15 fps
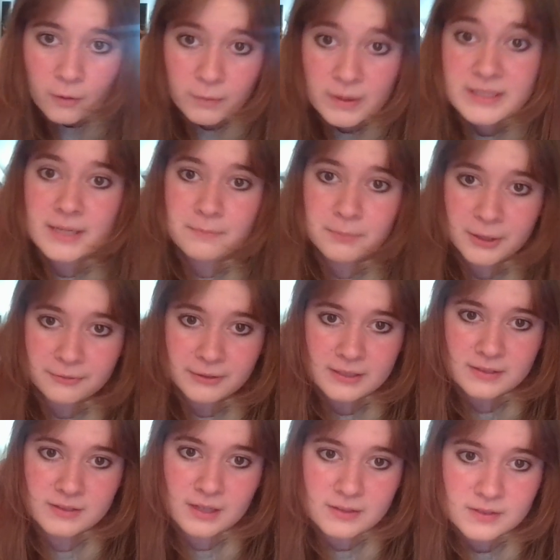We did briefly
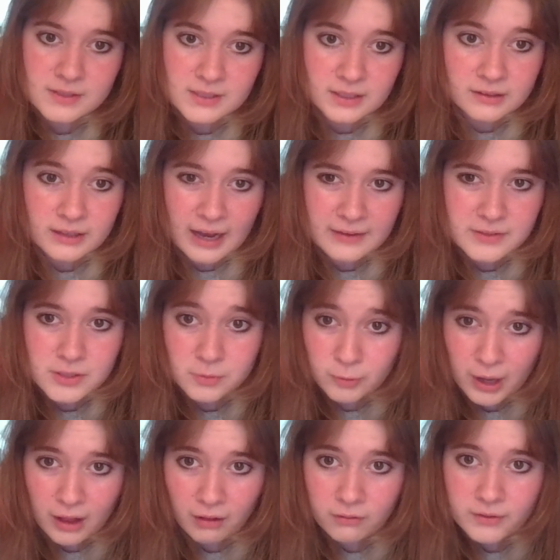discuss this in class as
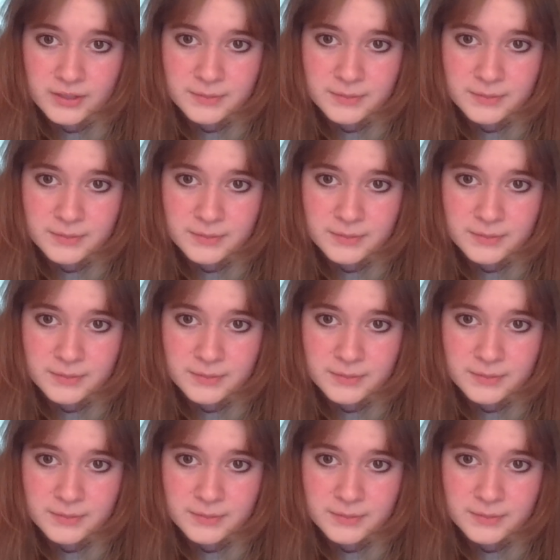well.